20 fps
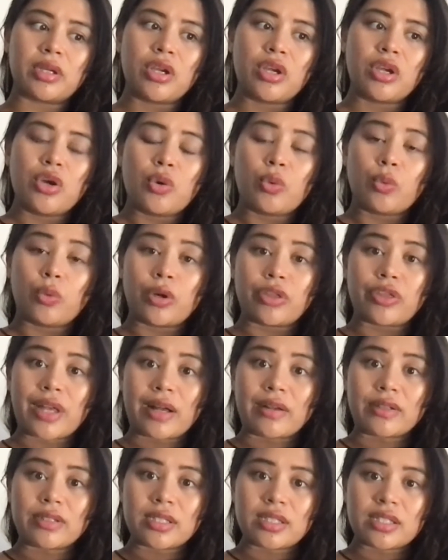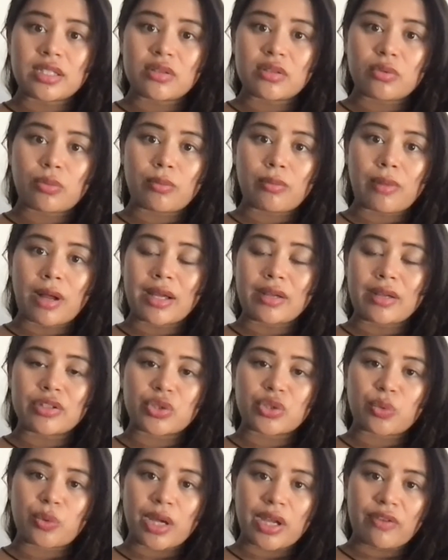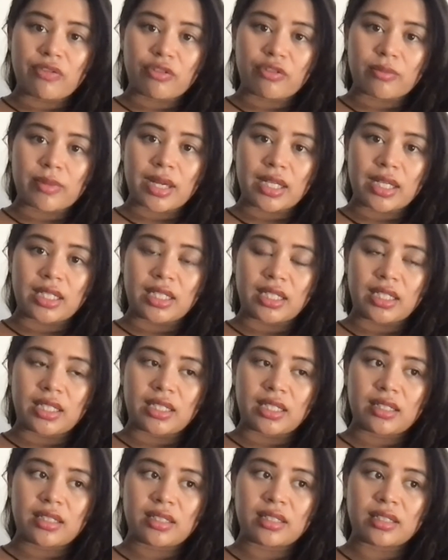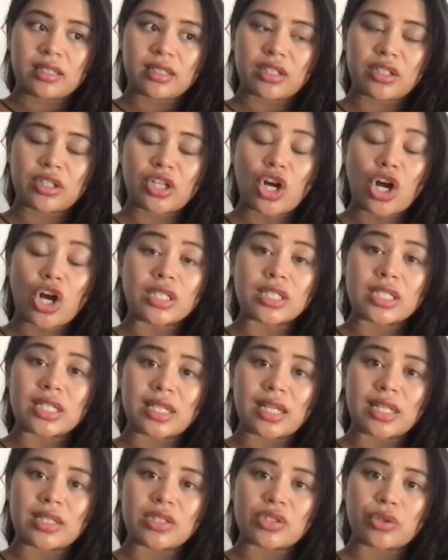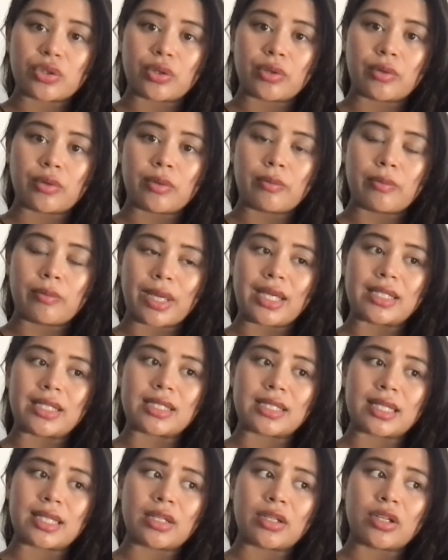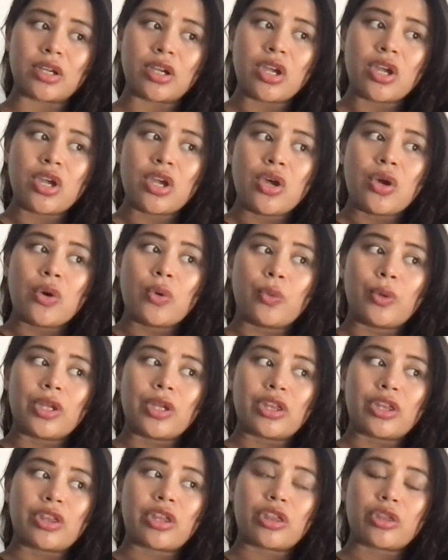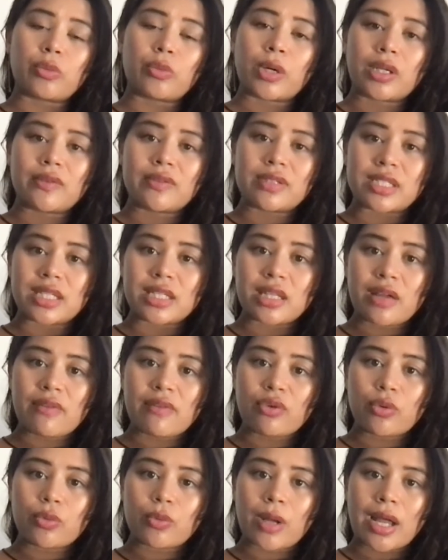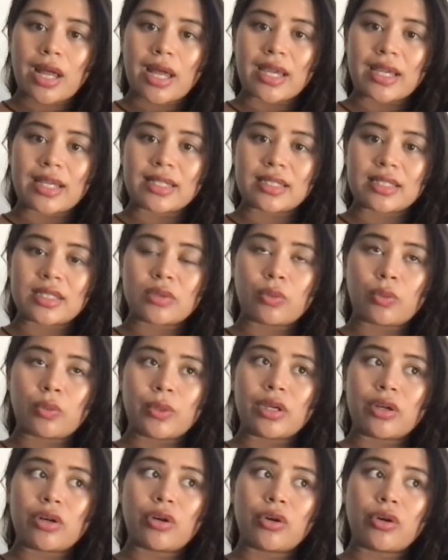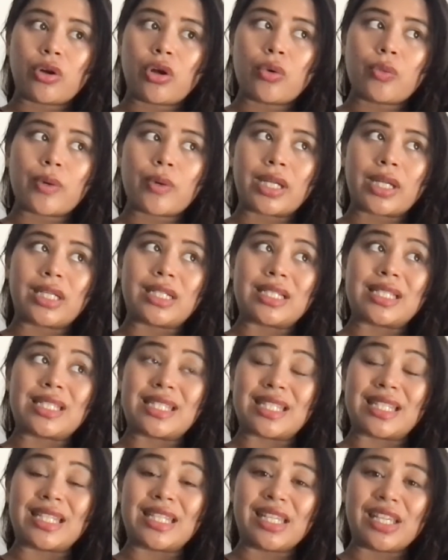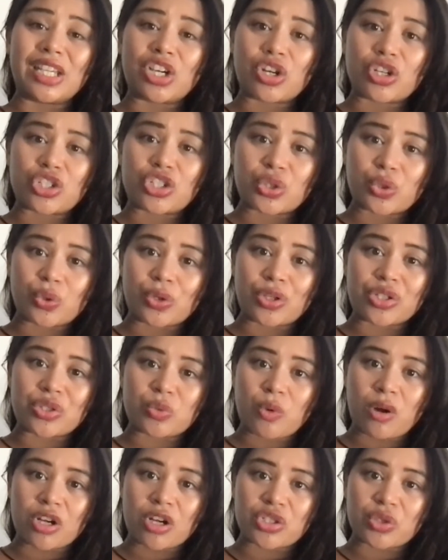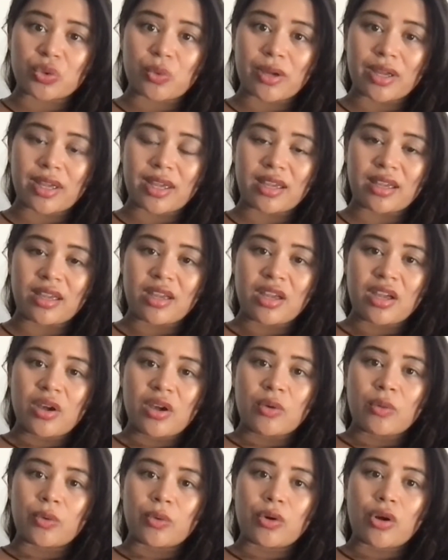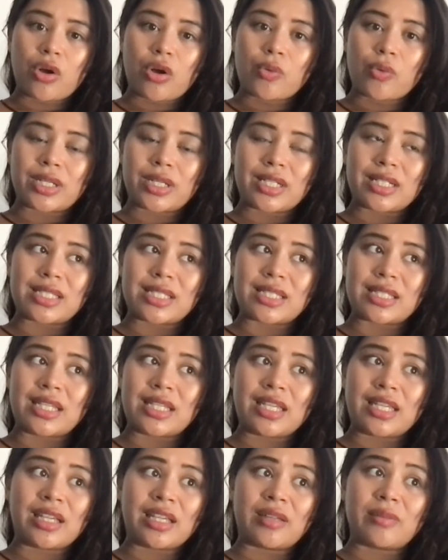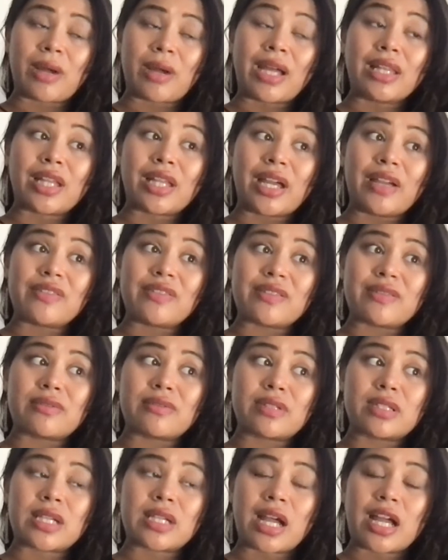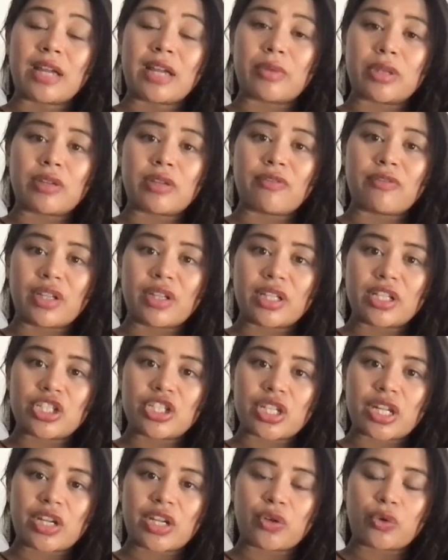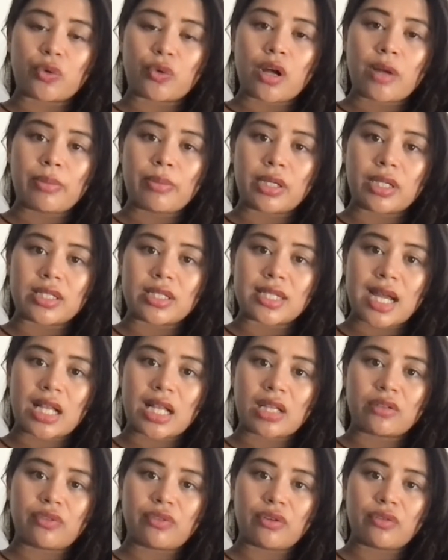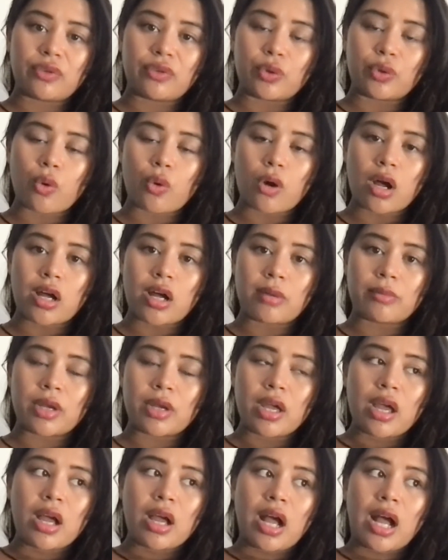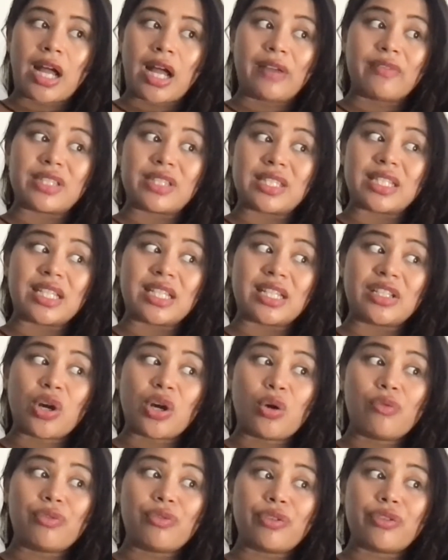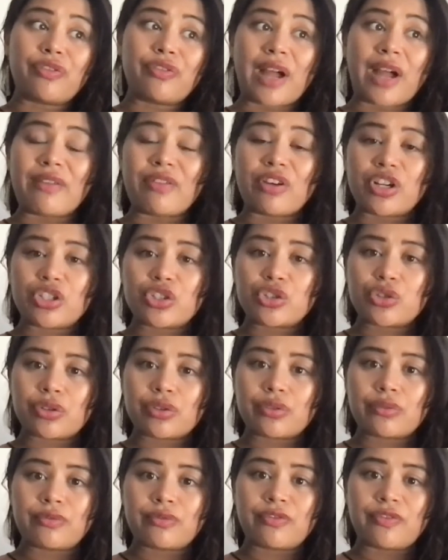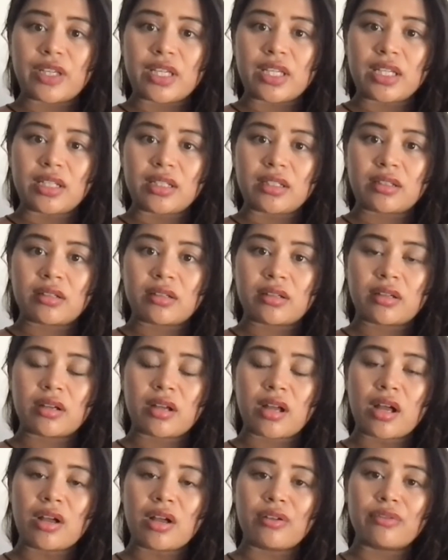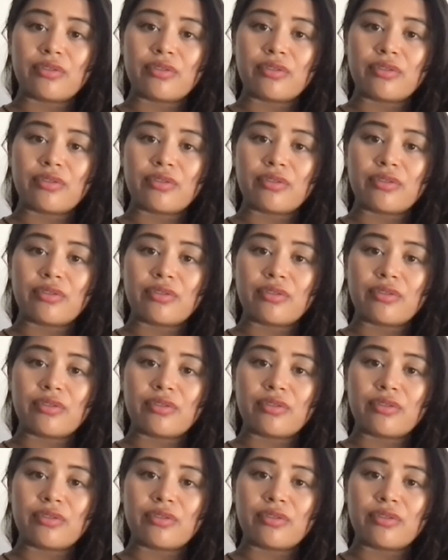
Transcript: we're thousands of miles away from any continental base, and with the threat of sea level rise, we are already seeing our shores wash away. We're already seeing, in my lifetime in the village that I grew up in Talafofo, Guam, I've seen over 500 feet of